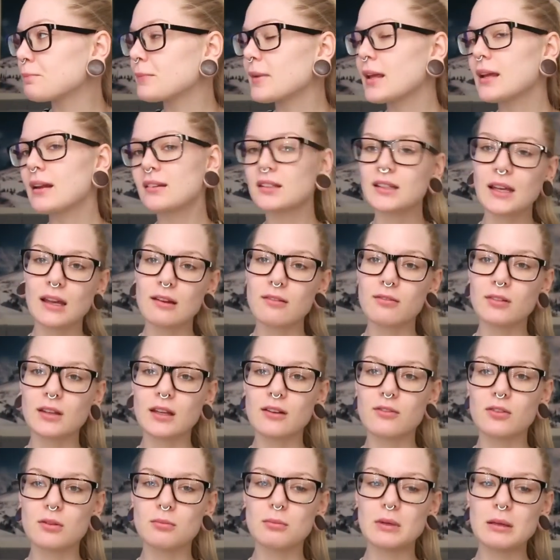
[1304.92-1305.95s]
It has
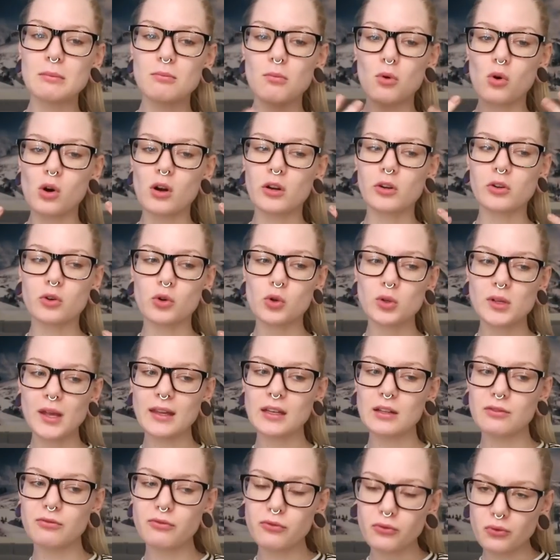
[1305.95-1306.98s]
given me more
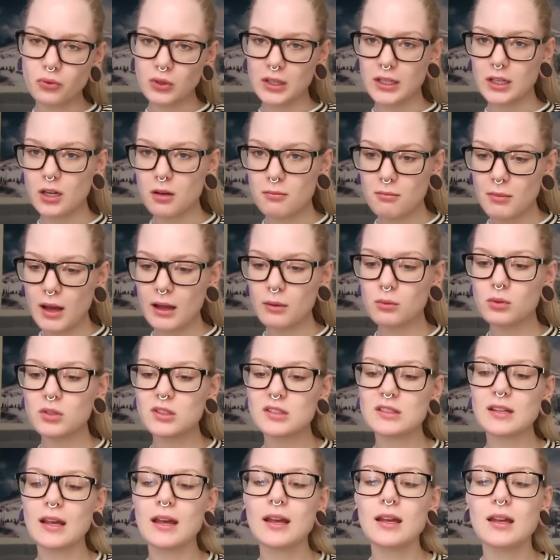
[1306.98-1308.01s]
creative freedom, I would
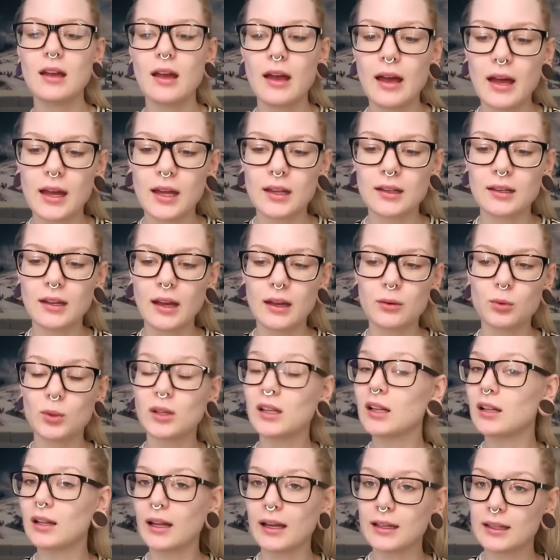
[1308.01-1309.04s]
say, and I
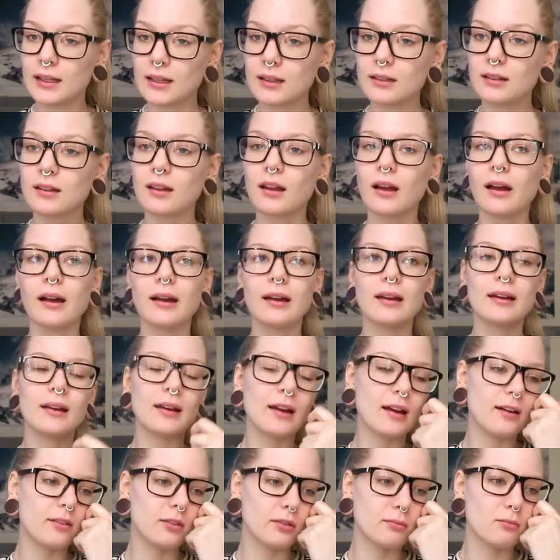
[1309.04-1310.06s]
really like it. I
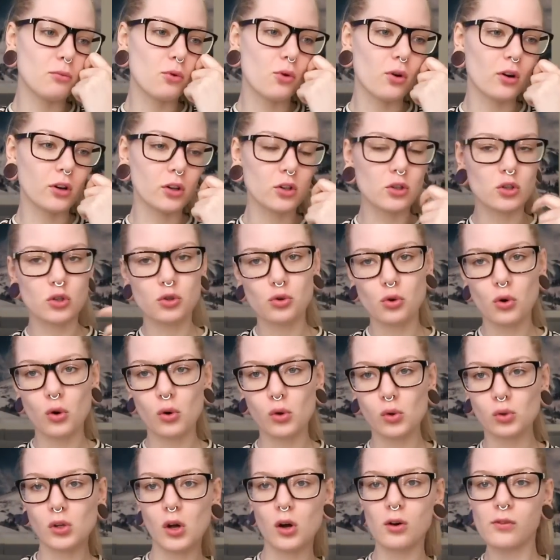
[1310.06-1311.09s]
have a more
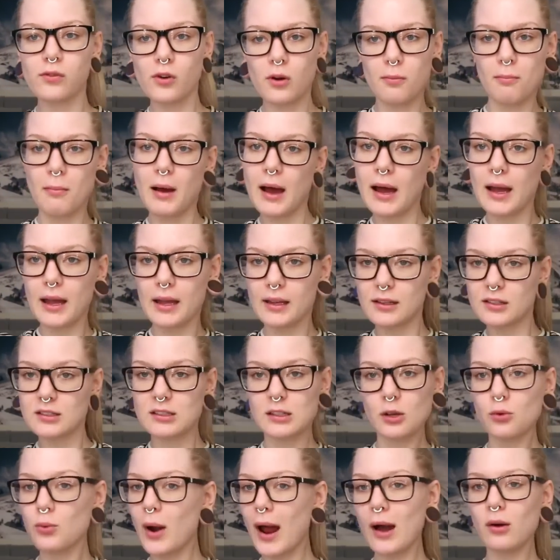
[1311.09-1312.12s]
control over my
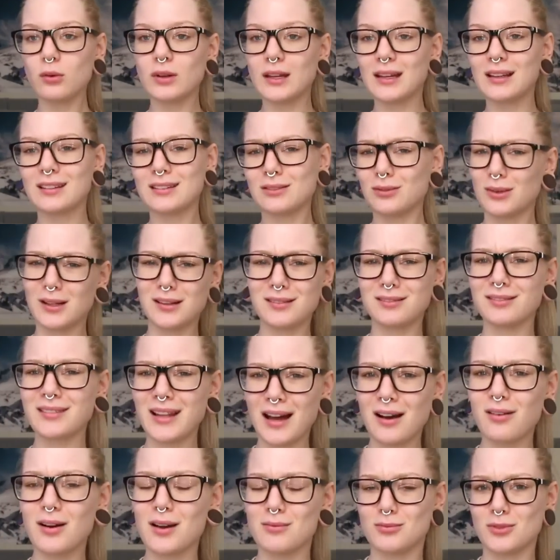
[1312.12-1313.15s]
surroundings. Well,
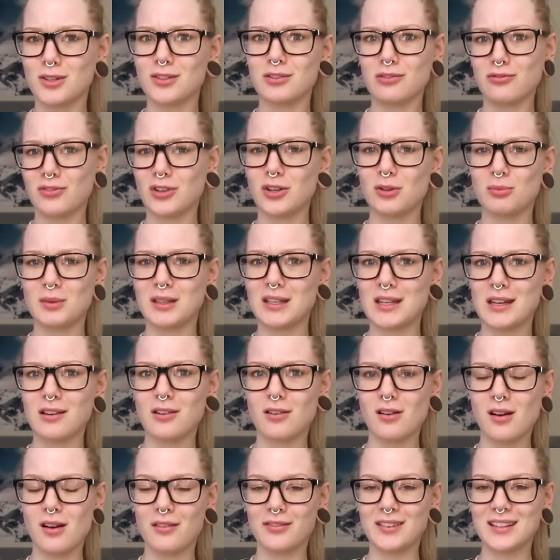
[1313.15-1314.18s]
now I'm just filming
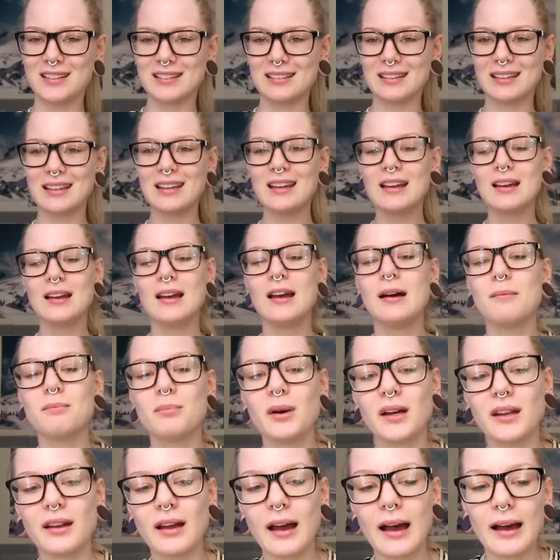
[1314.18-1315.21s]
here, obviously,
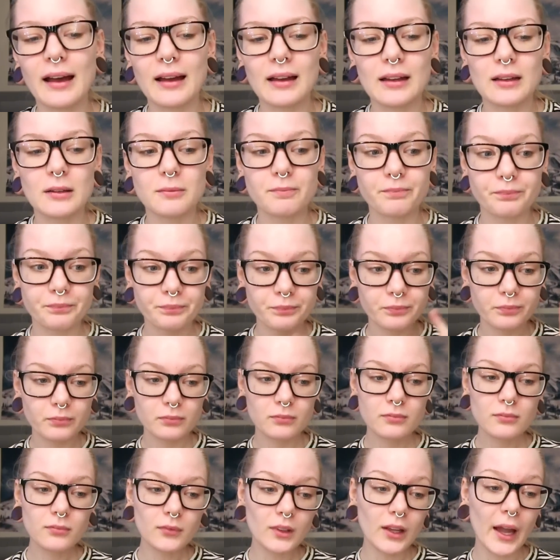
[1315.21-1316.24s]
but I
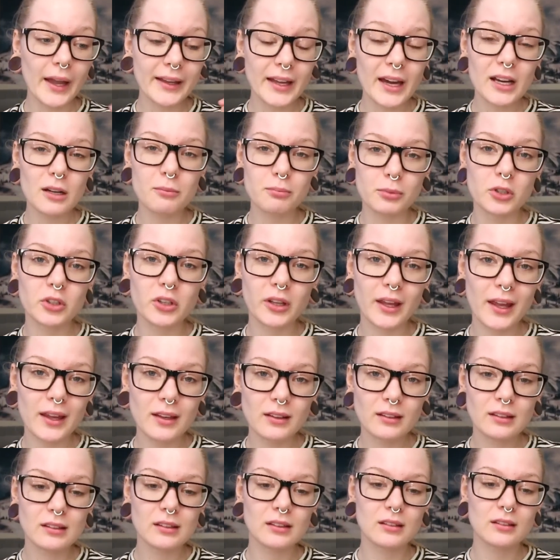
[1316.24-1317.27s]
got a
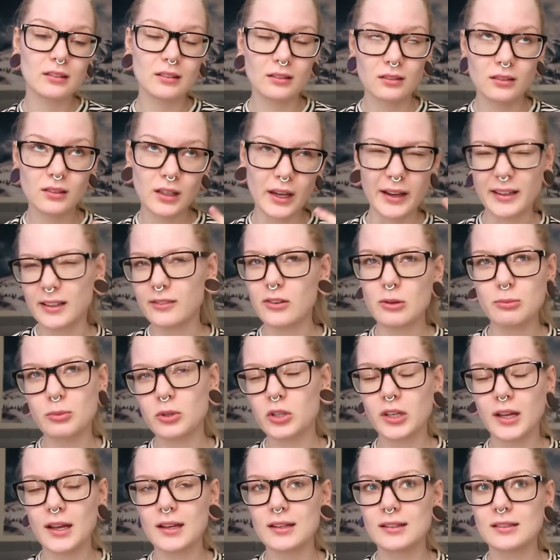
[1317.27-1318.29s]
bookcase, kind of a
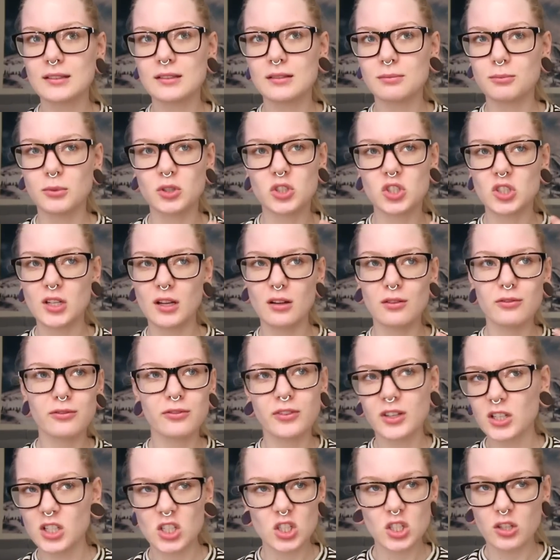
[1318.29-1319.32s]
bookcase,
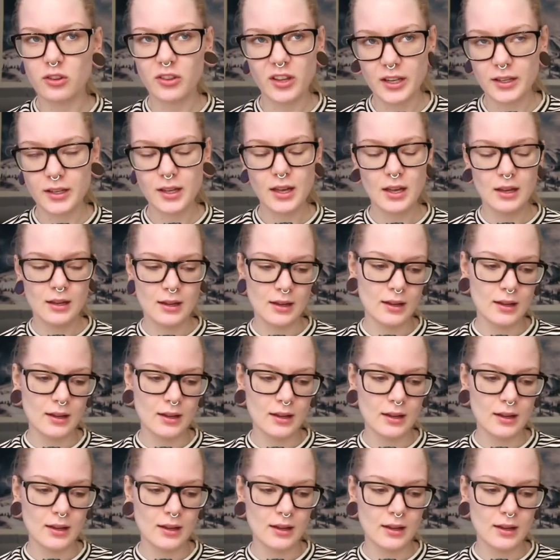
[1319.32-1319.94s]
bookshelf-ish thing,